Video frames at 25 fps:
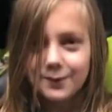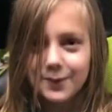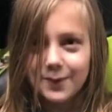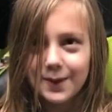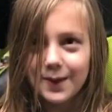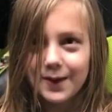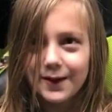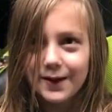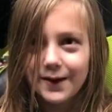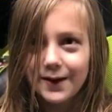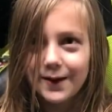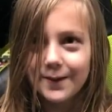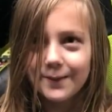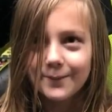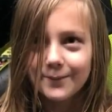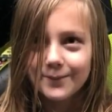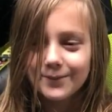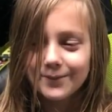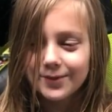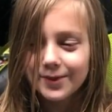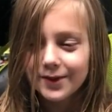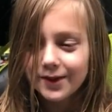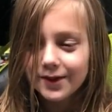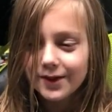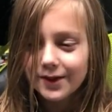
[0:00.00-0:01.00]
when they um,
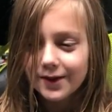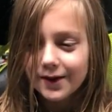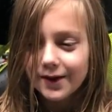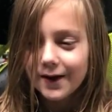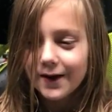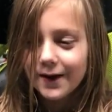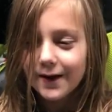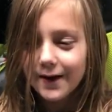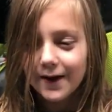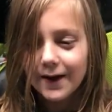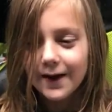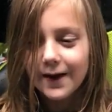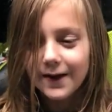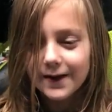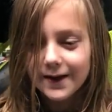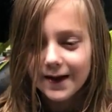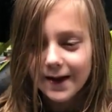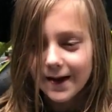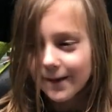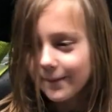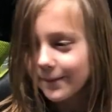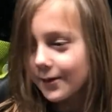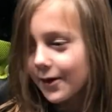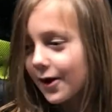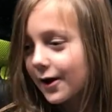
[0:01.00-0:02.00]
uh,
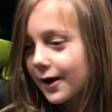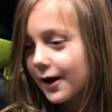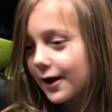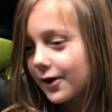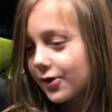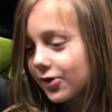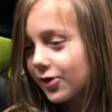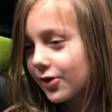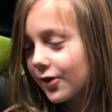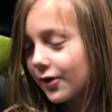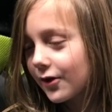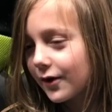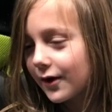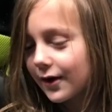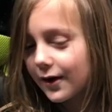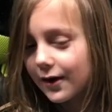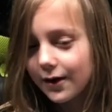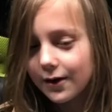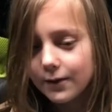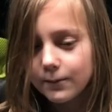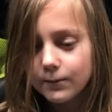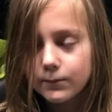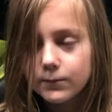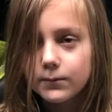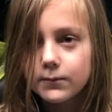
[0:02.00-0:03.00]
yeah. Okay, so
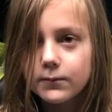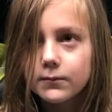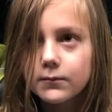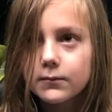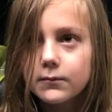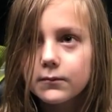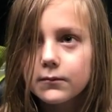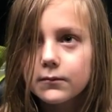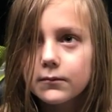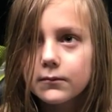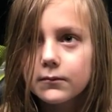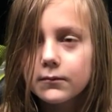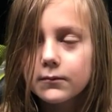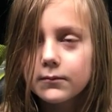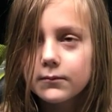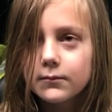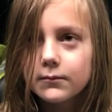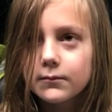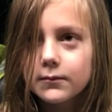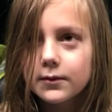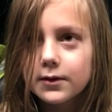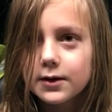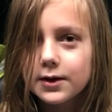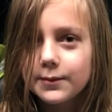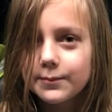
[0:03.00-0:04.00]
uh,
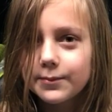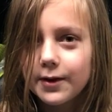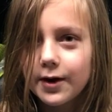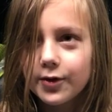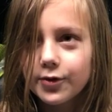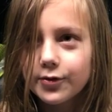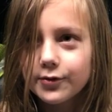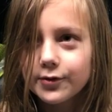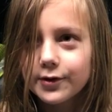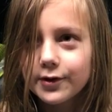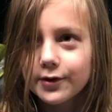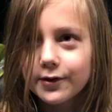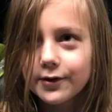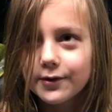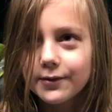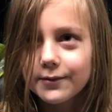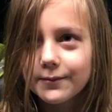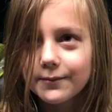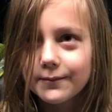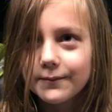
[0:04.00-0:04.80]
can you pause it quickly?